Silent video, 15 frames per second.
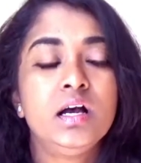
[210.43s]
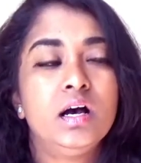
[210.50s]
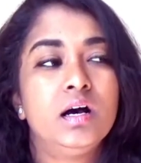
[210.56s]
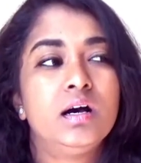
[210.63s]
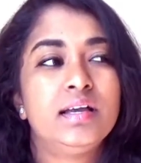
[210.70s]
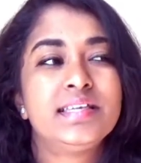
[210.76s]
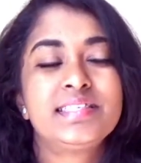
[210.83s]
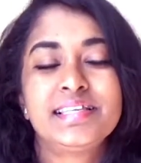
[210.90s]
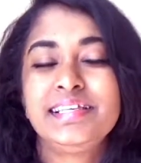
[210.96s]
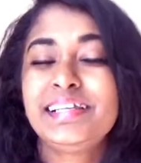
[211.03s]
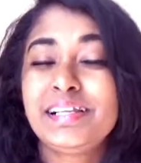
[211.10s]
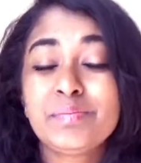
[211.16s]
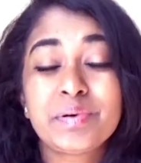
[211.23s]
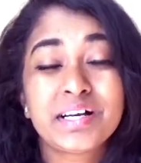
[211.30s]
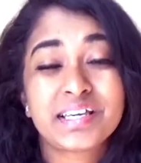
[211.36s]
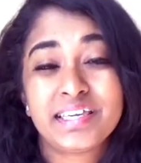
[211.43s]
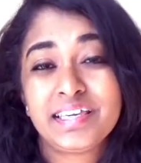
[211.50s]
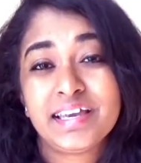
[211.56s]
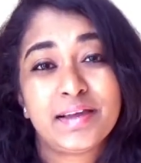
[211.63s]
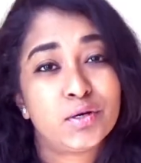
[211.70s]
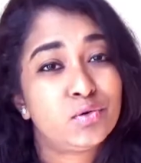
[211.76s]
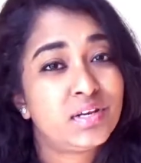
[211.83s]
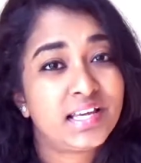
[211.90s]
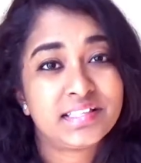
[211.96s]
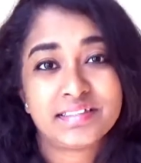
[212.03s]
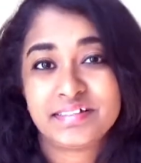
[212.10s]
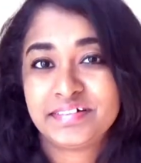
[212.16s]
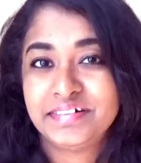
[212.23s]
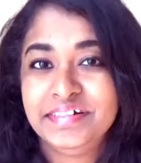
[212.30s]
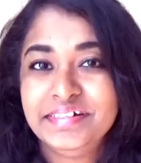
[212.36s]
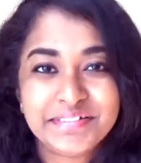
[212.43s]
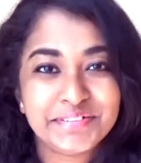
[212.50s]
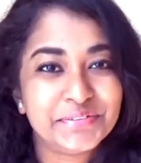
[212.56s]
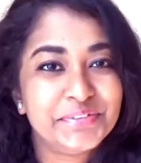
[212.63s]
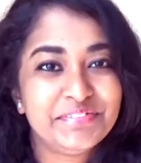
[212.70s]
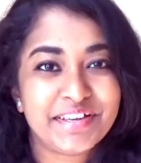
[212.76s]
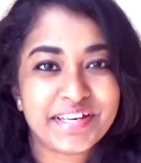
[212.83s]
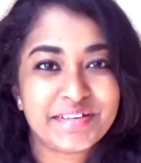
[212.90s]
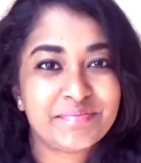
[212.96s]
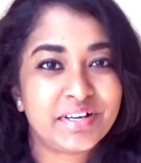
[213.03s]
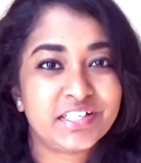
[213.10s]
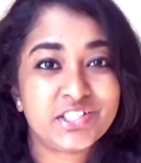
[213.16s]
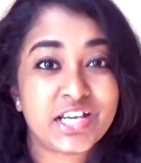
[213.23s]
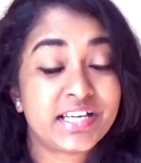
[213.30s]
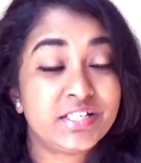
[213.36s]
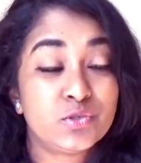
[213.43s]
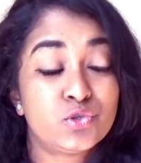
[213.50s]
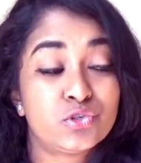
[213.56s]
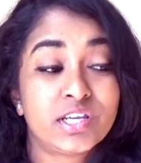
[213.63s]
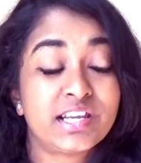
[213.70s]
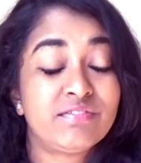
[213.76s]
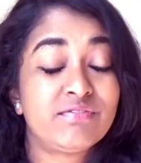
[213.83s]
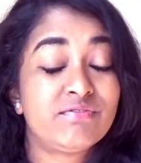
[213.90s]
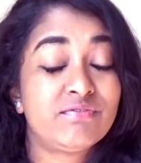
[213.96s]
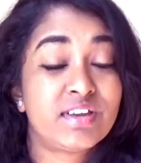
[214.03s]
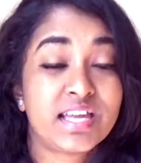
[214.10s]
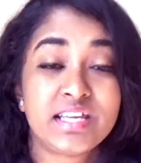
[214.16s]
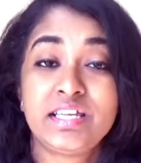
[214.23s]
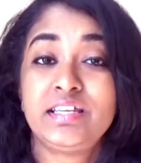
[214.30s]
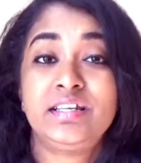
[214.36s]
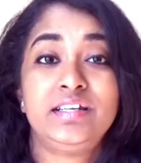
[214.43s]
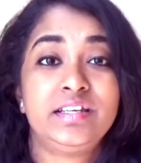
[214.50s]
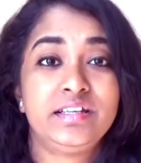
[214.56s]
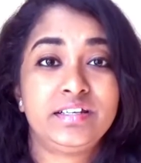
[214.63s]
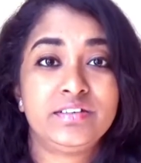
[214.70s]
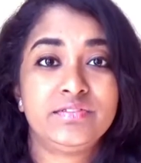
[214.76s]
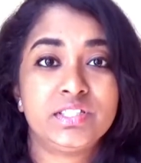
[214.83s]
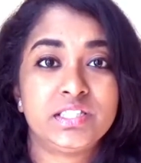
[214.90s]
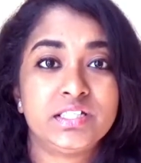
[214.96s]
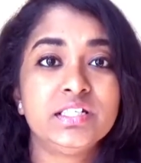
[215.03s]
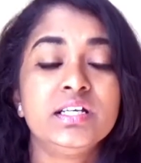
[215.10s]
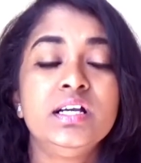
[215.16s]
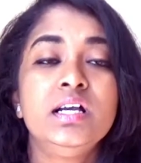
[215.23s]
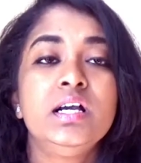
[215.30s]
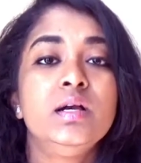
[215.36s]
Uh, it's a little buggy. I don't like the tool very much. I used to get very irritated with it.